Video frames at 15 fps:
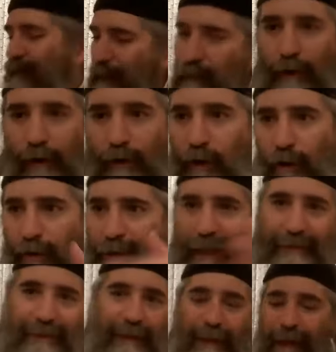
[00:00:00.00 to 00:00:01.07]
you go,
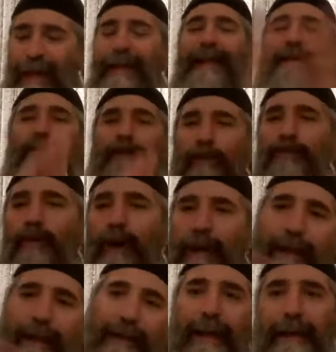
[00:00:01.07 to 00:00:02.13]
that's it, halas, close your
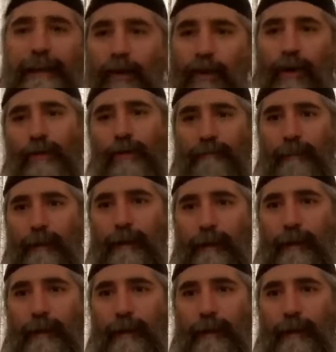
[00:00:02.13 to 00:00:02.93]
eyes, and go home.